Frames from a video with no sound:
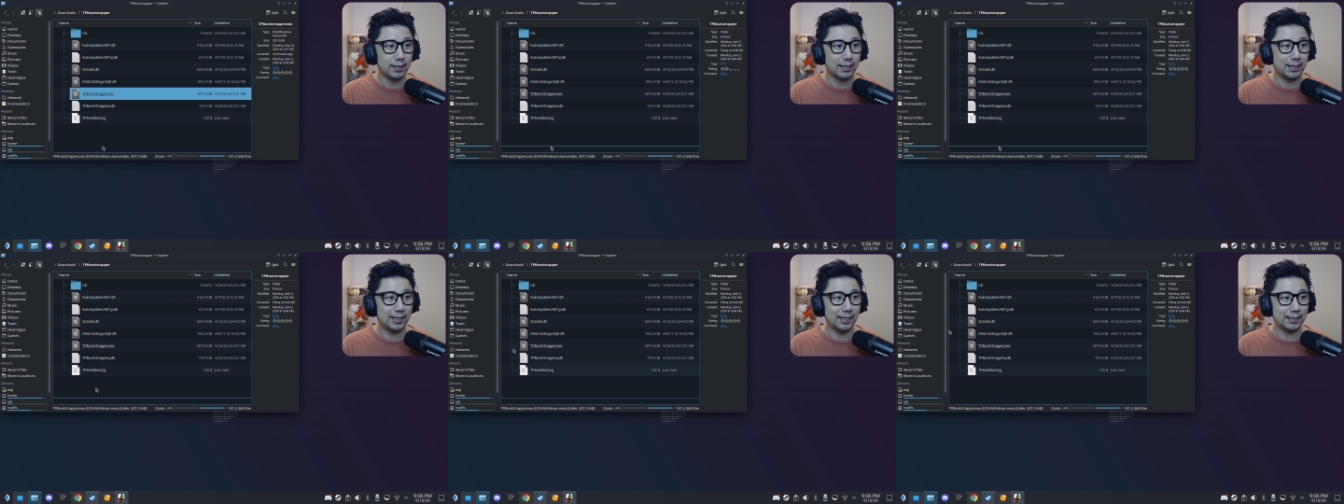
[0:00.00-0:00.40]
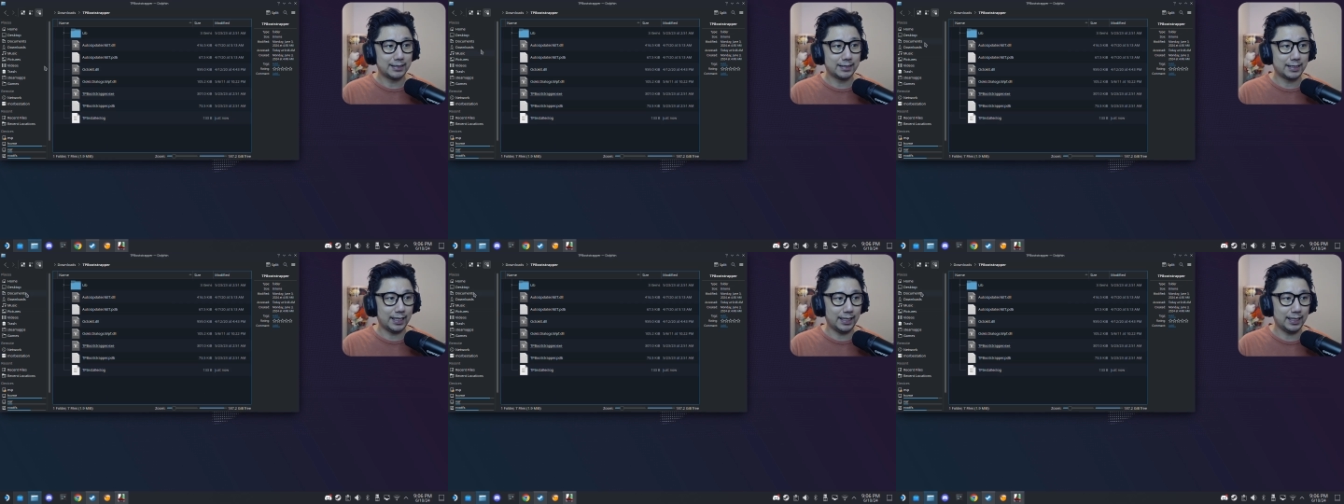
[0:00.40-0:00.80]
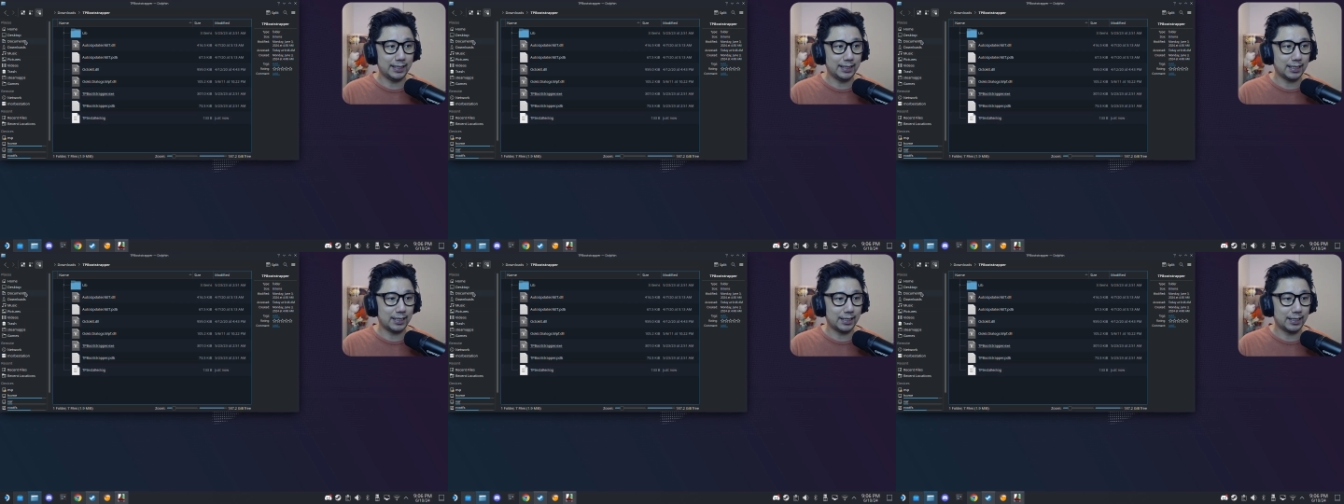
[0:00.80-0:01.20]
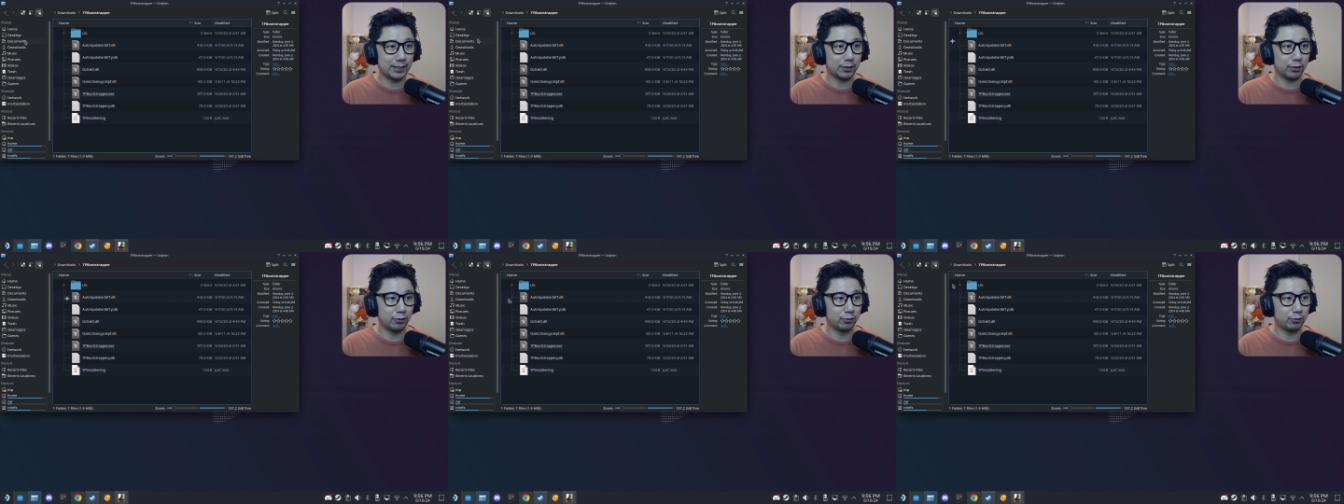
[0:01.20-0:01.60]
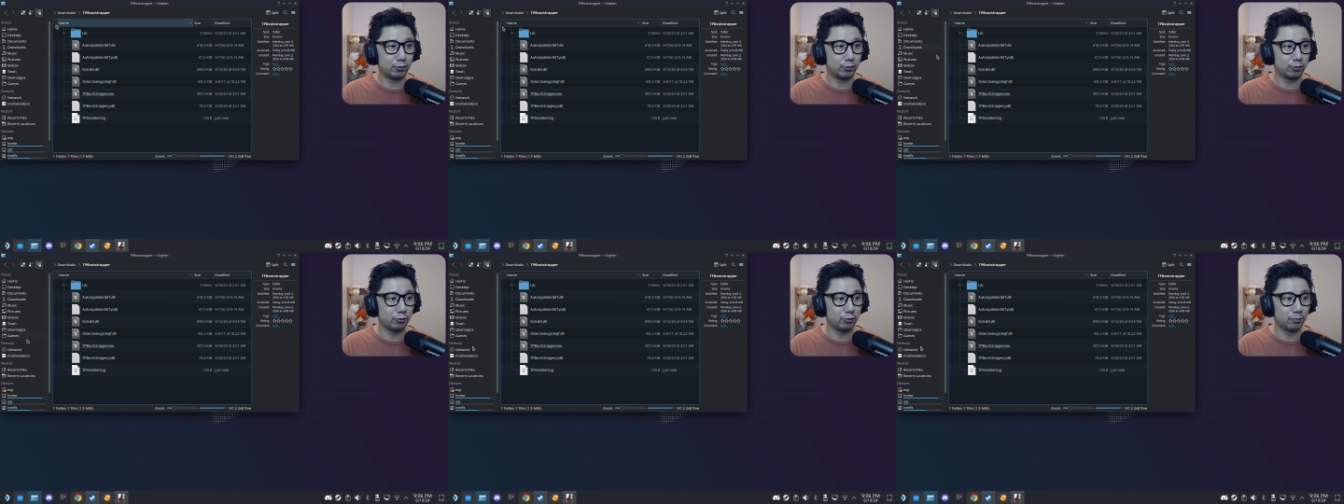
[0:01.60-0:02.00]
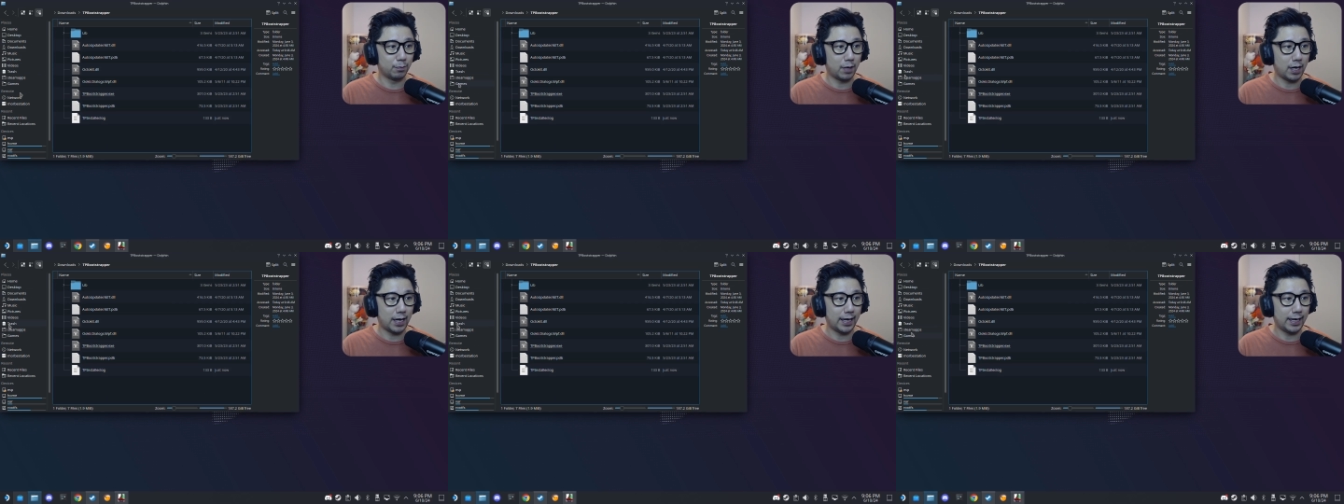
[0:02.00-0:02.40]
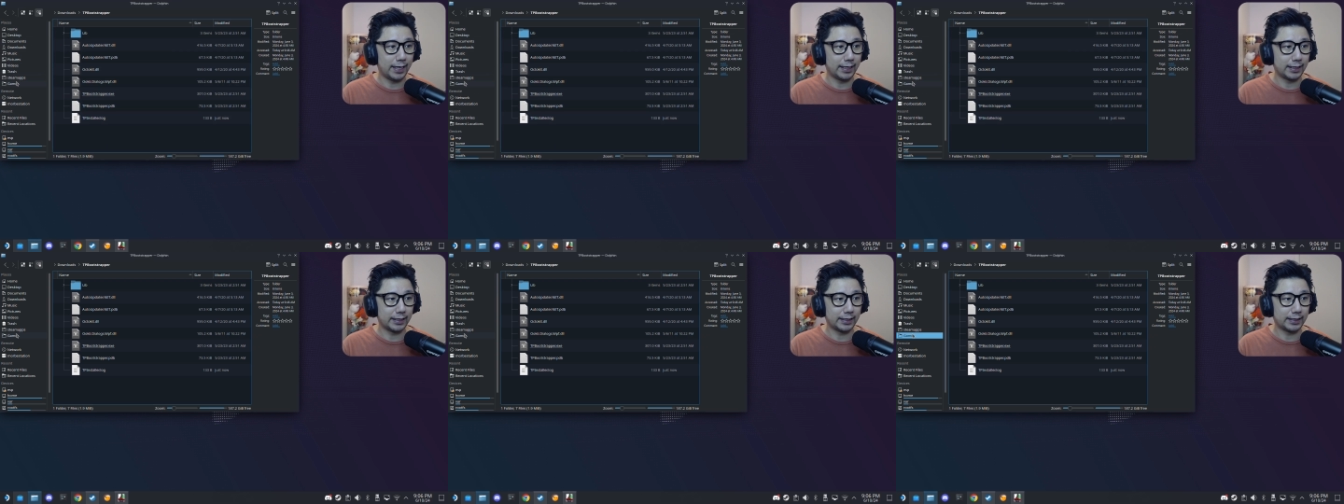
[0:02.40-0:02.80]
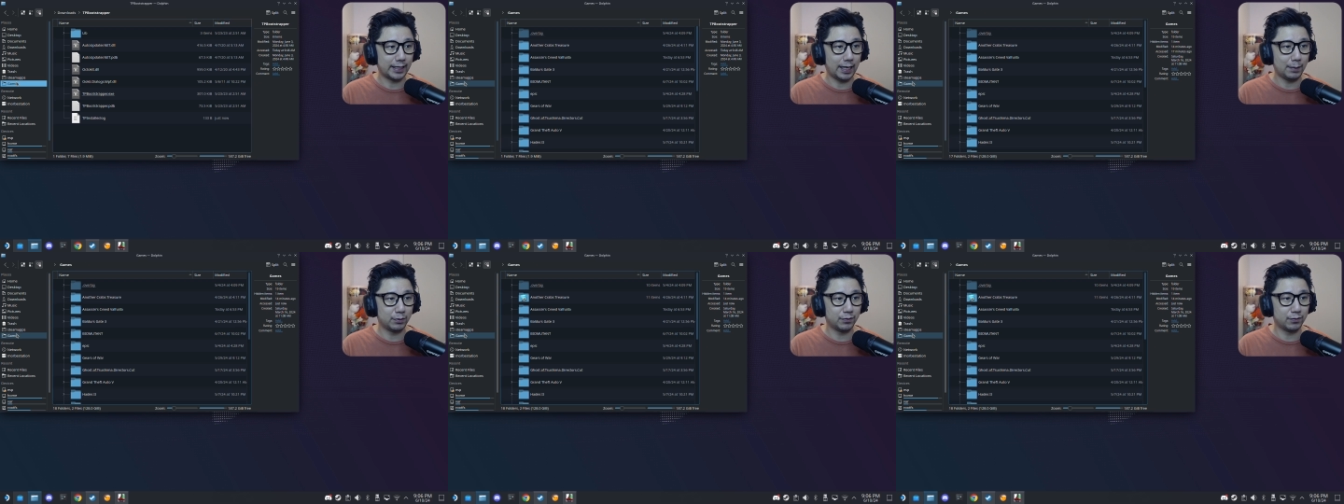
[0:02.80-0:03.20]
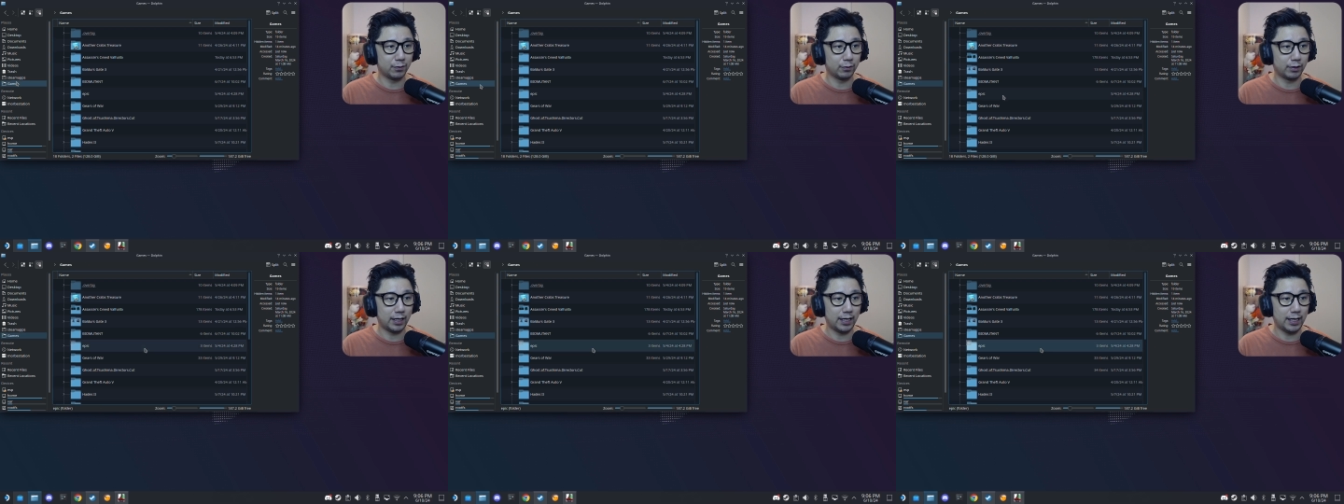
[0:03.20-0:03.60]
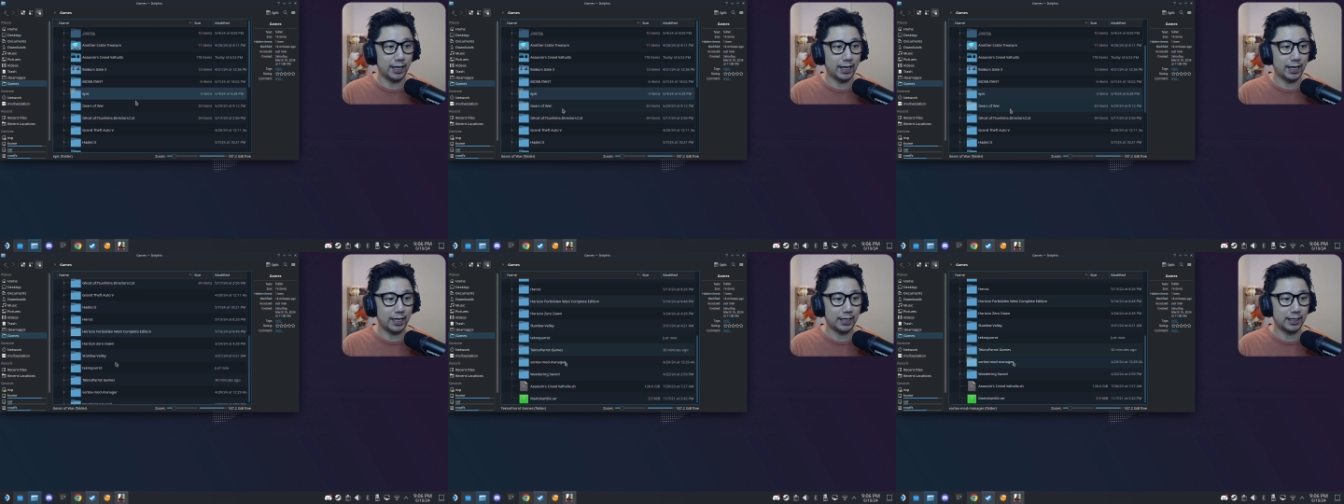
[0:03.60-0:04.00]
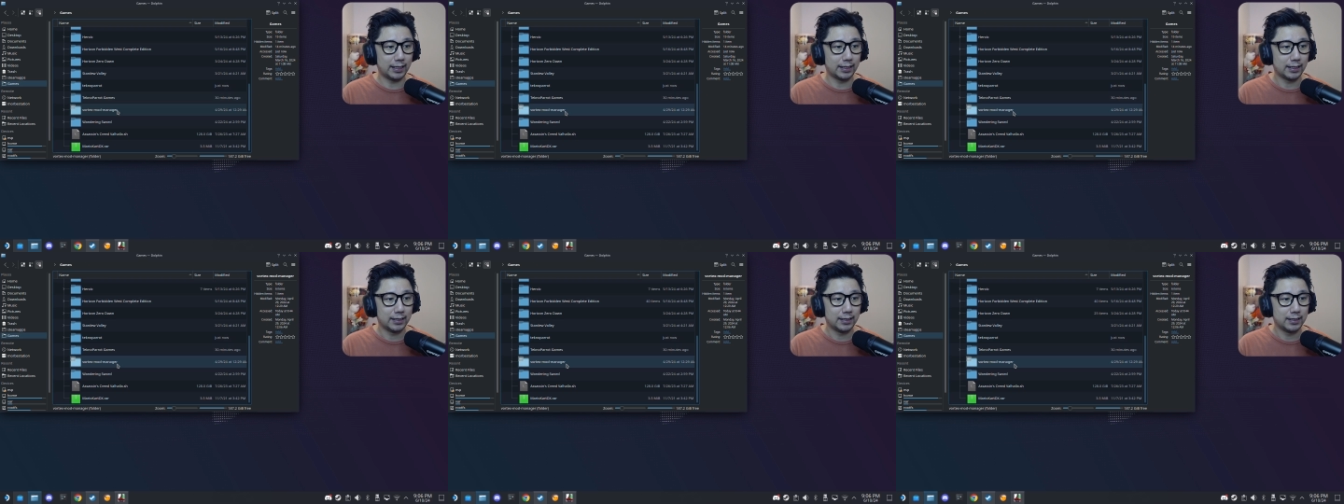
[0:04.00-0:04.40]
let's say I go to my games folder and